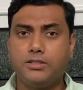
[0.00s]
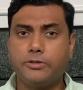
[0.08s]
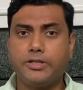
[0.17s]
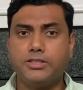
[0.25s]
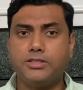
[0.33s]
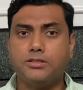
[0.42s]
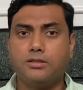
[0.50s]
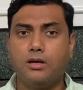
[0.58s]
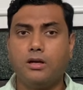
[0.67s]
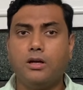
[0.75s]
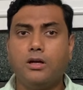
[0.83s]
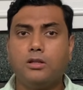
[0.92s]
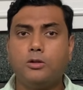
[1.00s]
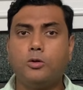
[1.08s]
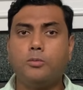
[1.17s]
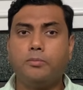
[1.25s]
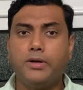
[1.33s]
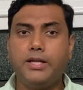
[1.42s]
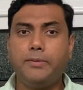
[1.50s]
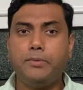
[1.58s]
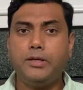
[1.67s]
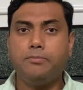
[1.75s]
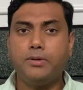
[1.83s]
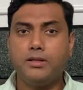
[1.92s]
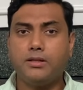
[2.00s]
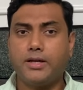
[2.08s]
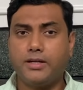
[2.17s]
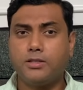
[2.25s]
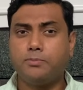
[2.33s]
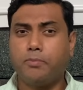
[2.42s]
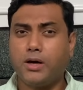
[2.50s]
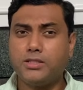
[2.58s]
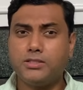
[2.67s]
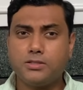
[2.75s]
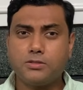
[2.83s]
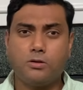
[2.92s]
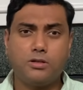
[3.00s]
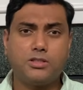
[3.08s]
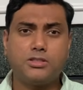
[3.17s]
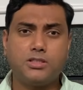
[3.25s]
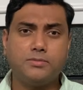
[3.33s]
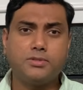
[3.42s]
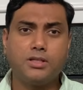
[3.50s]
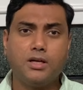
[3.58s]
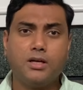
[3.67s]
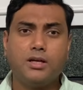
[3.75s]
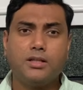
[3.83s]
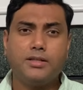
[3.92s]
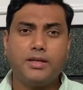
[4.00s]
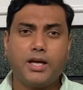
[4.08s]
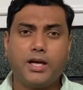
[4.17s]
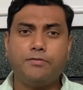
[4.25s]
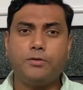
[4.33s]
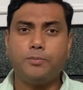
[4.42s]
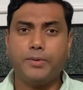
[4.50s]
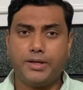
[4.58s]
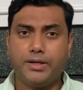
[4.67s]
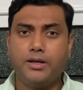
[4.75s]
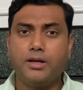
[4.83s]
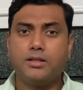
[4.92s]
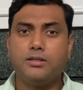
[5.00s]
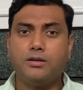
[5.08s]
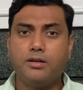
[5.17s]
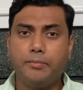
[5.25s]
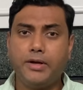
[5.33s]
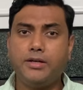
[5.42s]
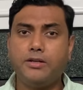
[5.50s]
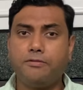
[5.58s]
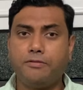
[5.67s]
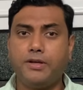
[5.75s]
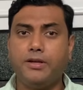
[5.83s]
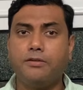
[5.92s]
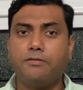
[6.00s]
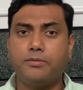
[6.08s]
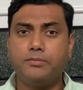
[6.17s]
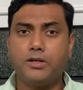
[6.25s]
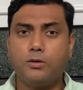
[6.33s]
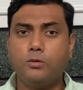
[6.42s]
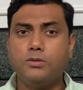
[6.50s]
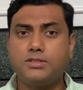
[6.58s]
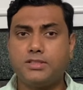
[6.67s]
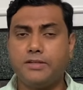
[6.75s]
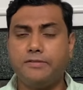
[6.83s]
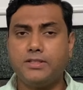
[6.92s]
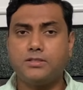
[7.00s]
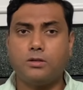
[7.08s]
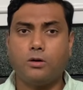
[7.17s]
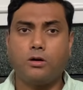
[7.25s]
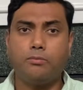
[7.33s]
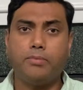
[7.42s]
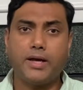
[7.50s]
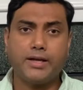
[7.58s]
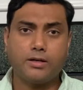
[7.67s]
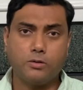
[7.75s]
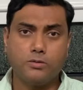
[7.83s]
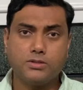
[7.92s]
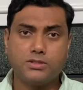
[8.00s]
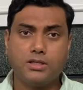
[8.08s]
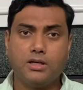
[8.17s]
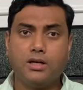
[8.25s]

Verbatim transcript: education. Though many people get partial scholarships, they have to pay the remainder fee from their own savings or bank loans.